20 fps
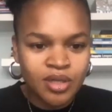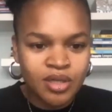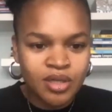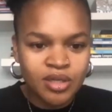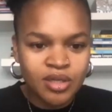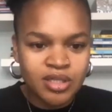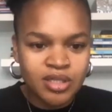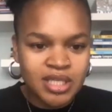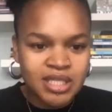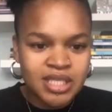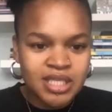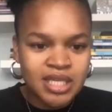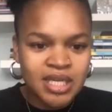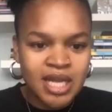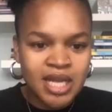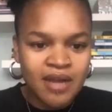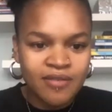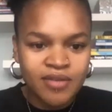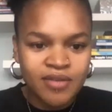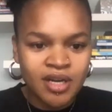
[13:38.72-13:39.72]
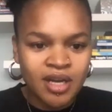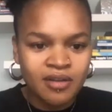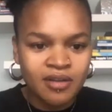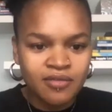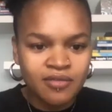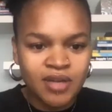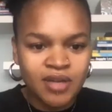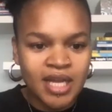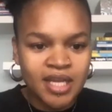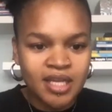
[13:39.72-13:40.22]
because they didn't have
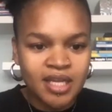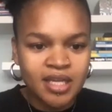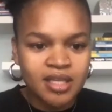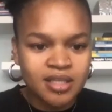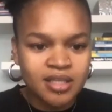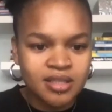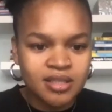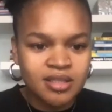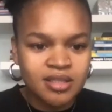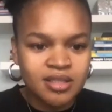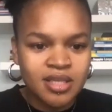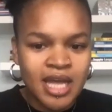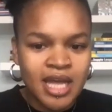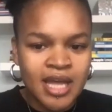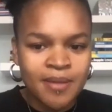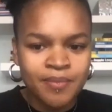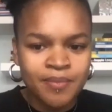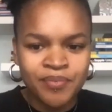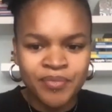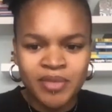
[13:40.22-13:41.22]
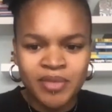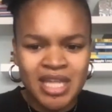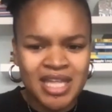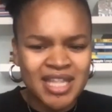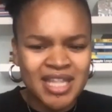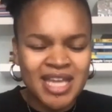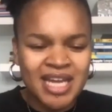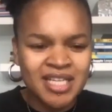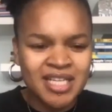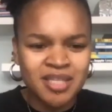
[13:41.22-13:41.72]
enough, like um, they,
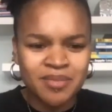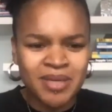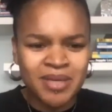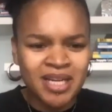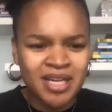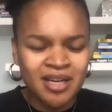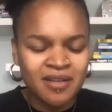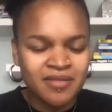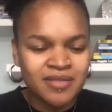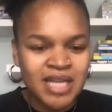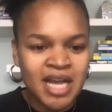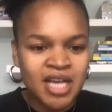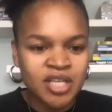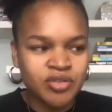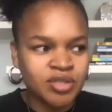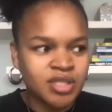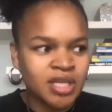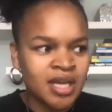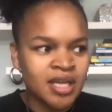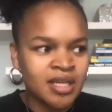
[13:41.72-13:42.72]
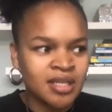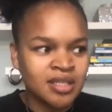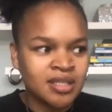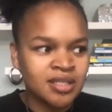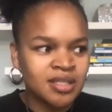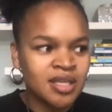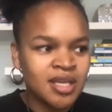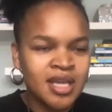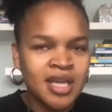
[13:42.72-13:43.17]
they hadn't submitted enough tax returns.